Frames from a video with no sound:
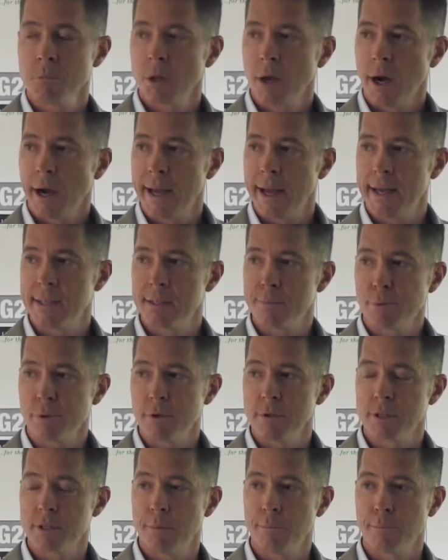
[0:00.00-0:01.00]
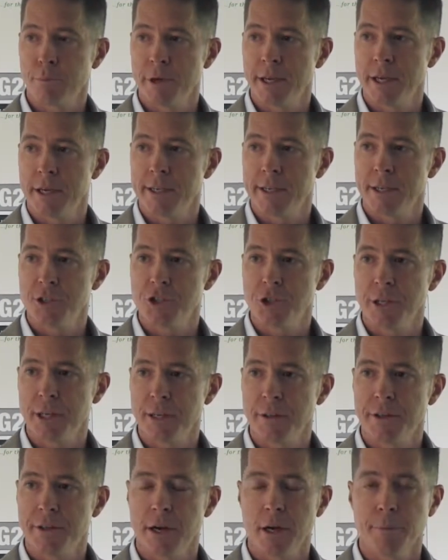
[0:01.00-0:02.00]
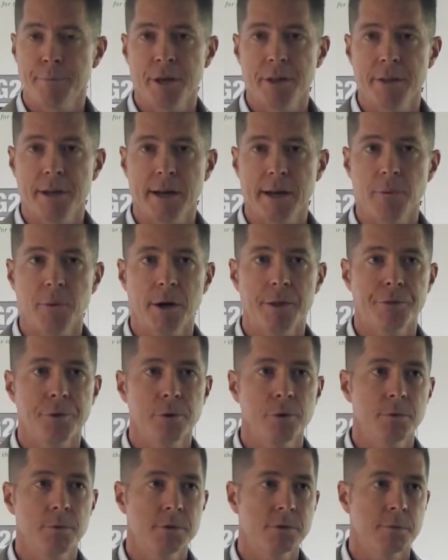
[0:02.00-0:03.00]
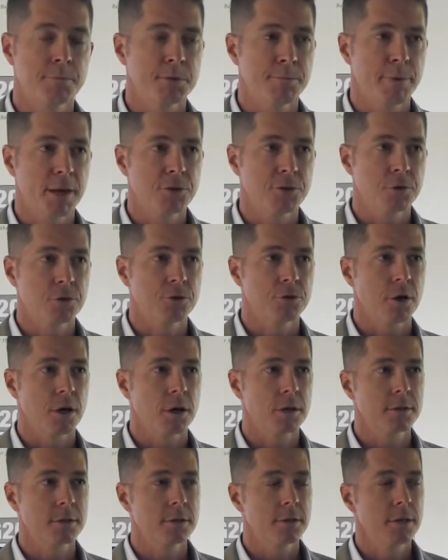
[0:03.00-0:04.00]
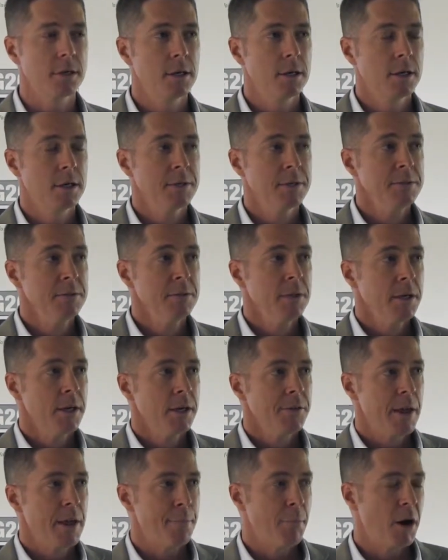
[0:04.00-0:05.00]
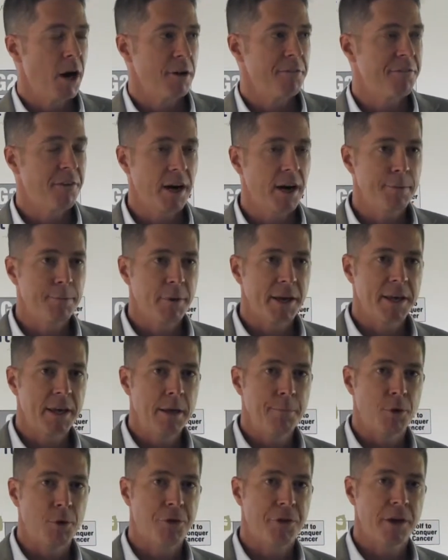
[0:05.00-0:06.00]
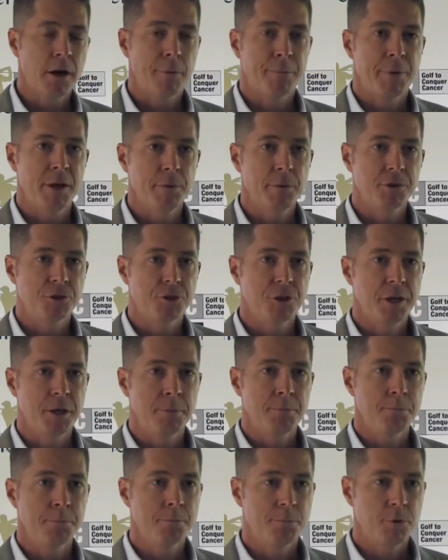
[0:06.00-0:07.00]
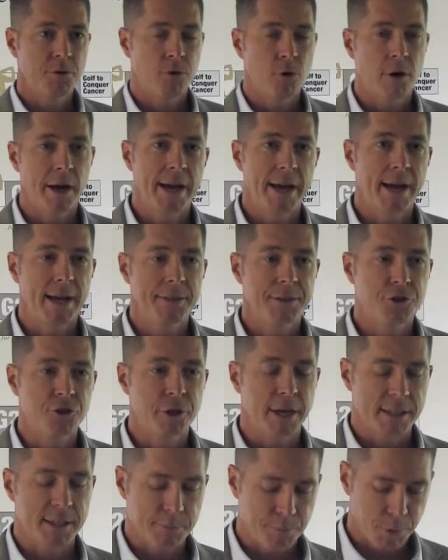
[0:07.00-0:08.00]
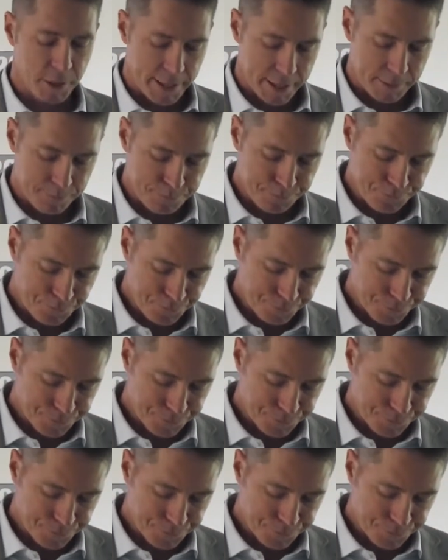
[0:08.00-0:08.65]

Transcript: I had some preconditioning therapy that I went through with some special drugs. They modified my chemotherapy regime before I had the transplant.